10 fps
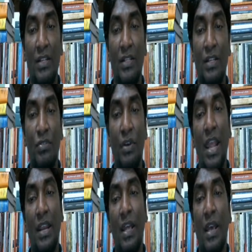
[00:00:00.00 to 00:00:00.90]
sense so
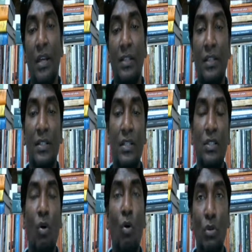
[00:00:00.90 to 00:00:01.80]
again this is
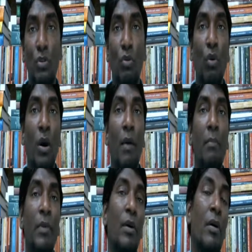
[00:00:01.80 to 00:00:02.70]
also
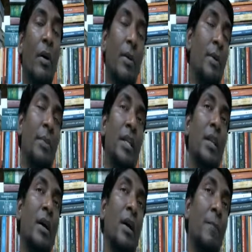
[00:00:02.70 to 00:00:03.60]
beyond uh, i mean
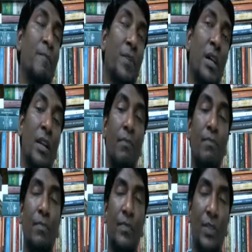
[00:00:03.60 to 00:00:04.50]
uh, uh
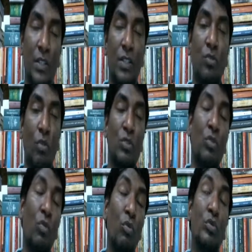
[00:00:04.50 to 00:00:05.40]
this is also
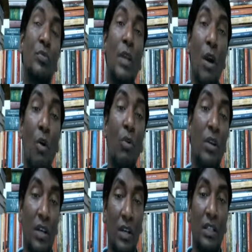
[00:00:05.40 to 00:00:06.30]
goes
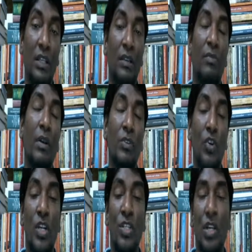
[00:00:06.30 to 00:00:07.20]
beyond the, uh,
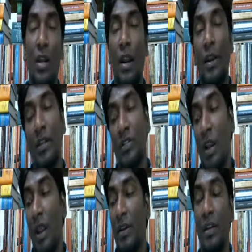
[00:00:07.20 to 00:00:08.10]
traditional
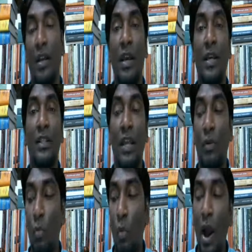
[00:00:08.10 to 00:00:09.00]
understanding that
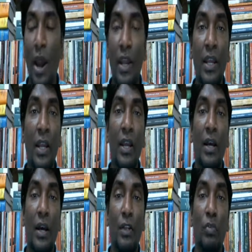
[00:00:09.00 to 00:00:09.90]
why
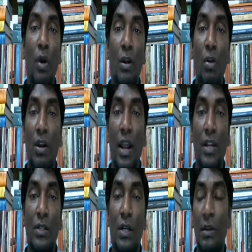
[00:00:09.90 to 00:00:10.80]
uh, you are not
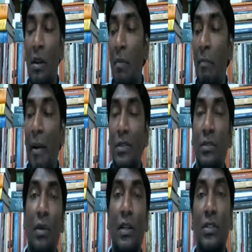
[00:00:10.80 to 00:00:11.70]
actually
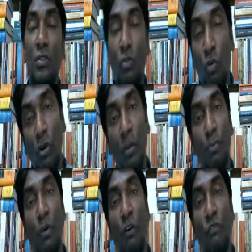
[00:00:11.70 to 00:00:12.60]
maximizing only
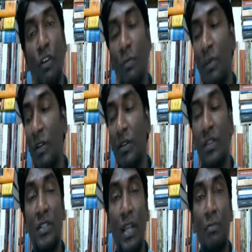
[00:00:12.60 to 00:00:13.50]
profit but at the
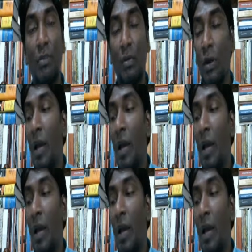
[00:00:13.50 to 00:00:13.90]
same time